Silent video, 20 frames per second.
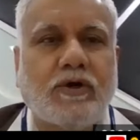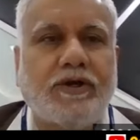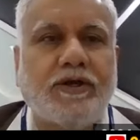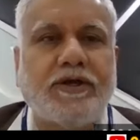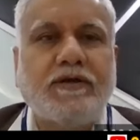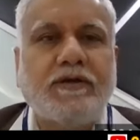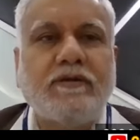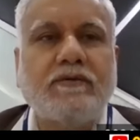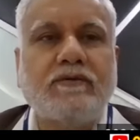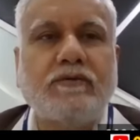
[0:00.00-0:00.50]

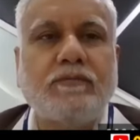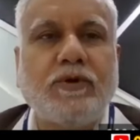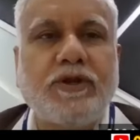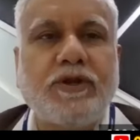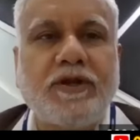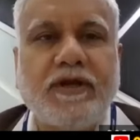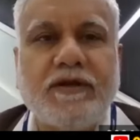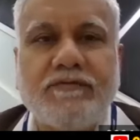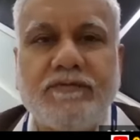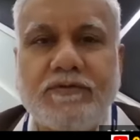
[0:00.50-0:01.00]
Morning. Good
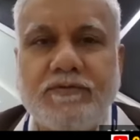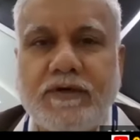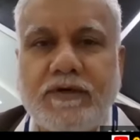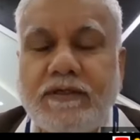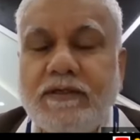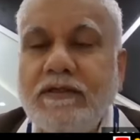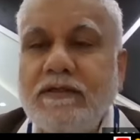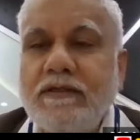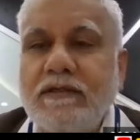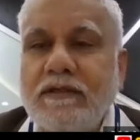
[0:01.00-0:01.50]
morning,
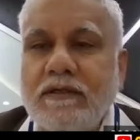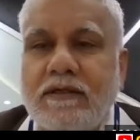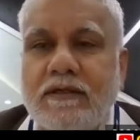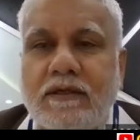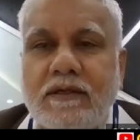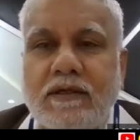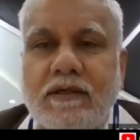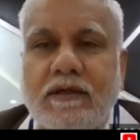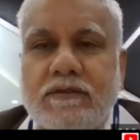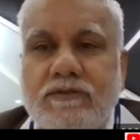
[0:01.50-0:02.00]
everyone.
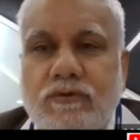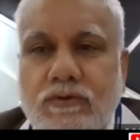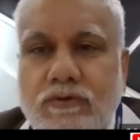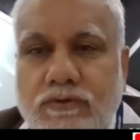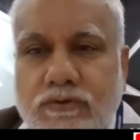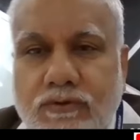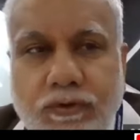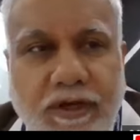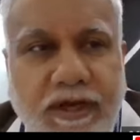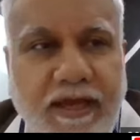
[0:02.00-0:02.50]

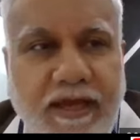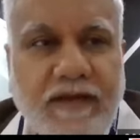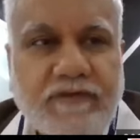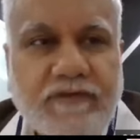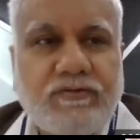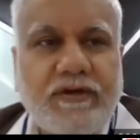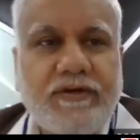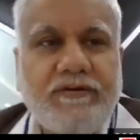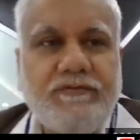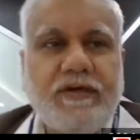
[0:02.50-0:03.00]
So today,
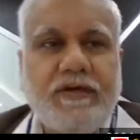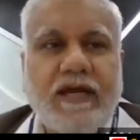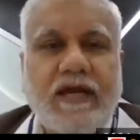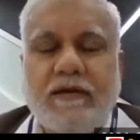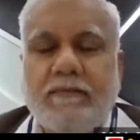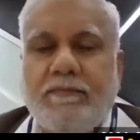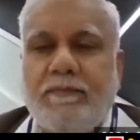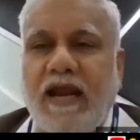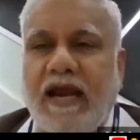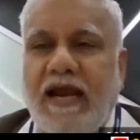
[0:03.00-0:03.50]
actually, we
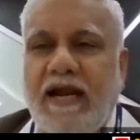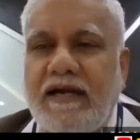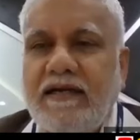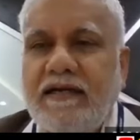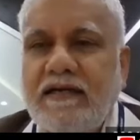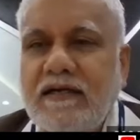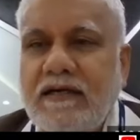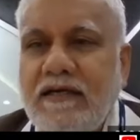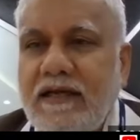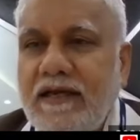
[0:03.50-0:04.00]
had
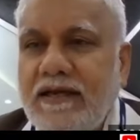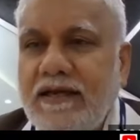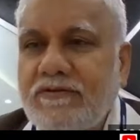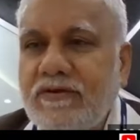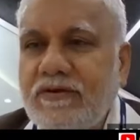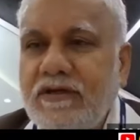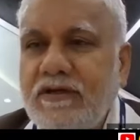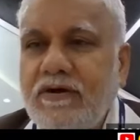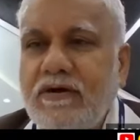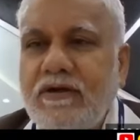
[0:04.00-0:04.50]
planned a
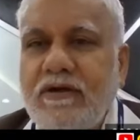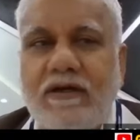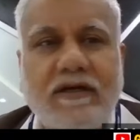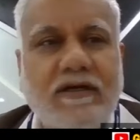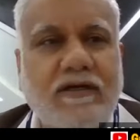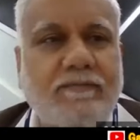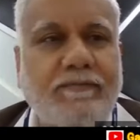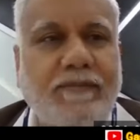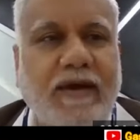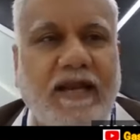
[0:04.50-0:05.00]
lecture on
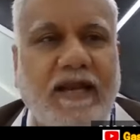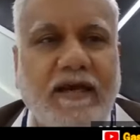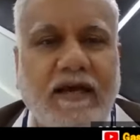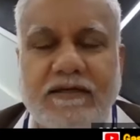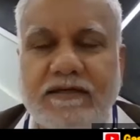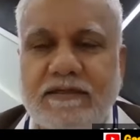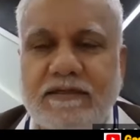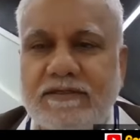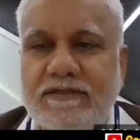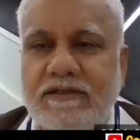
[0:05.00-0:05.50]

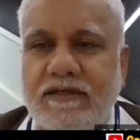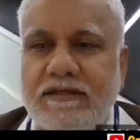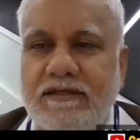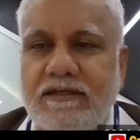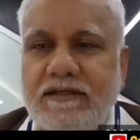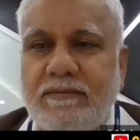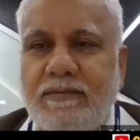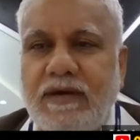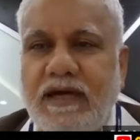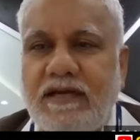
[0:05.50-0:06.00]
bariatric
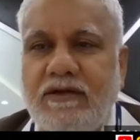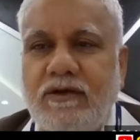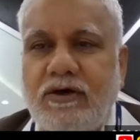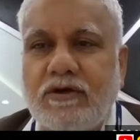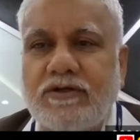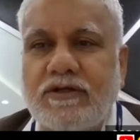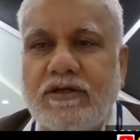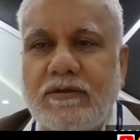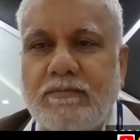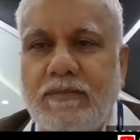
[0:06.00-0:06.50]
surgery by
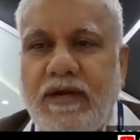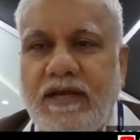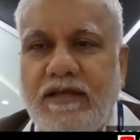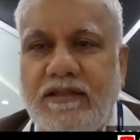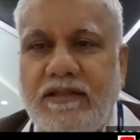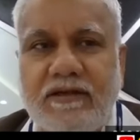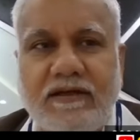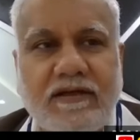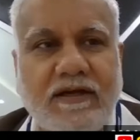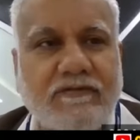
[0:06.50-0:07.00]
Dr.
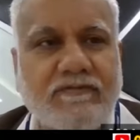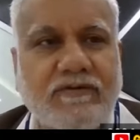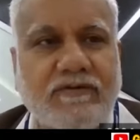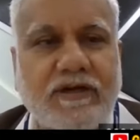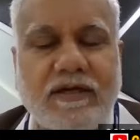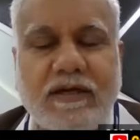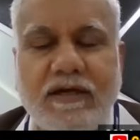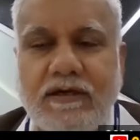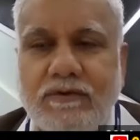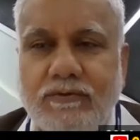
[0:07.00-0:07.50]
Mahendra
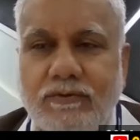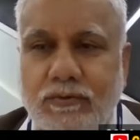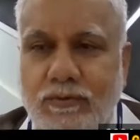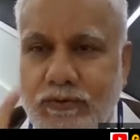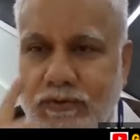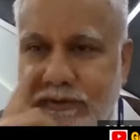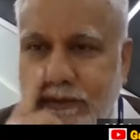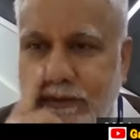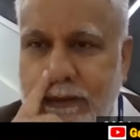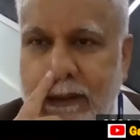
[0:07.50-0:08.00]
Narwaria, who
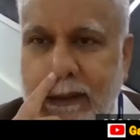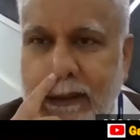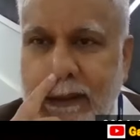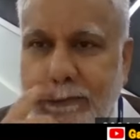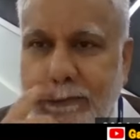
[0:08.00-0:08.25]
is